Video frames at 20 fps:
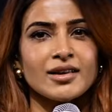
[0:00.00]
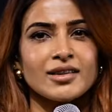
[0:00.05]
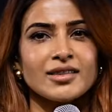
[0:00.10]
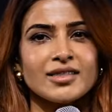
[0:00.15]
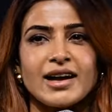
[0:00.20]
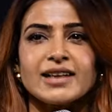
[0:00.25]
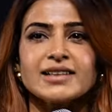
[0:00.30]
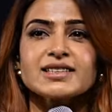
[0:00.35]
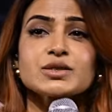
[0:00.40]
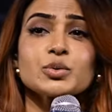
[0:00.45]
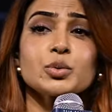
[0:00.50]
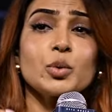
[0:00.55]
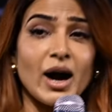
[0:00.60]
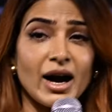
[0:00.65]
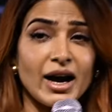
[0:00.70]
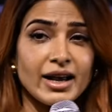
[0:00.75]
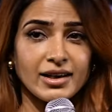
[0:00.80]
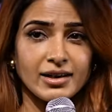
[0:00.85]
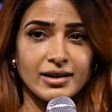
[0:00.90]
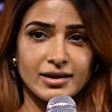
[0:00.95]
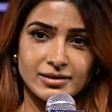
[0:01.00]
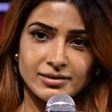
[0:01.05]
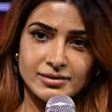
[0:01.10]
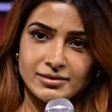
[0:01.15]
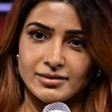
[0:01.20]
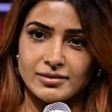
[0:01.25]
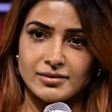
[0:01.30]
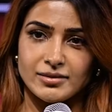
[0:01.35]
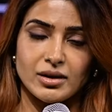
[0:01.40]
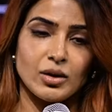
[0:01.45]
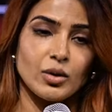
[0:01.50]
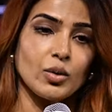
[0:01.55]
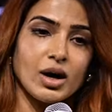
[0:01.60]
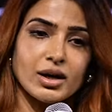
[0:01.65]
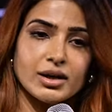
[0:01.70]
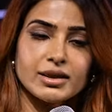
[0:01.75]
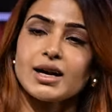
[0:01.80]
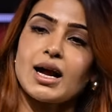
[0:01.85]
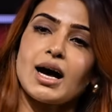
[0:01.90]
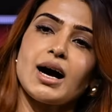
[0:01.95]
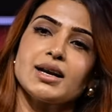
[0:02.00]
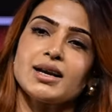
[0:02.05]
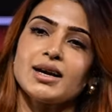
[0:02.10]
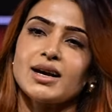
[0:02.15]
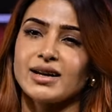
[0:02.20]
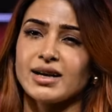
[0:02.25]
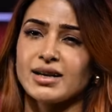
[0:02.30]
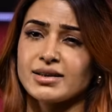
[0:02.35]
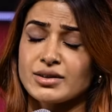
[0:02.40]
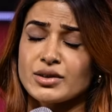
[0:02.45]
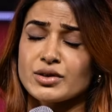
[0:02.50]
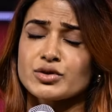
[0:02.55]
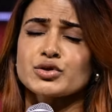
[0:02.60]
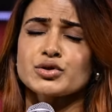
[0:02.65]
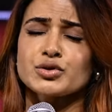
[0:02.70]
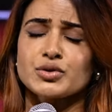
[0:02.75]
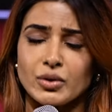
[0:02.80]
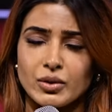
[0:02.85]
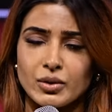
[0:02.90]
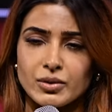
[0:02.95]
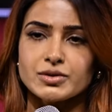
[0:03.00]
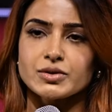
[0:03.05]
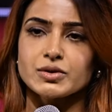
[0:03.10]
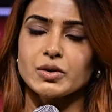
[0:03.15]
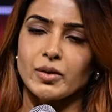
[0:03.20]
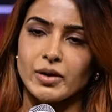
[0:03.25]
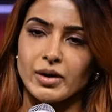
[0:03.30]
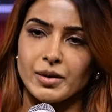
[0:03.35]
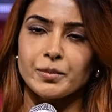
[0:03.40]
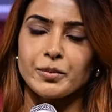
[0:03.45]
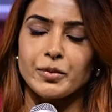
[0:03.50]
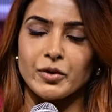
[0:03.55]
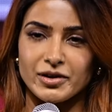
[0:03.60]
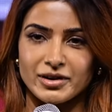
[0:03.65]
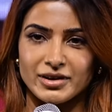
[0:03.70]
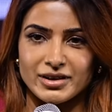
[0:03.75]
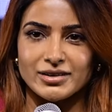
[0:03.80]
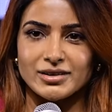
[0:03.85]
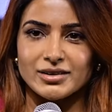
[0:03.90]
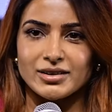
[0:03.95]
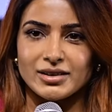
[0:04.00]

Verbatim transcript: that's why the work that Alia does is so, so important.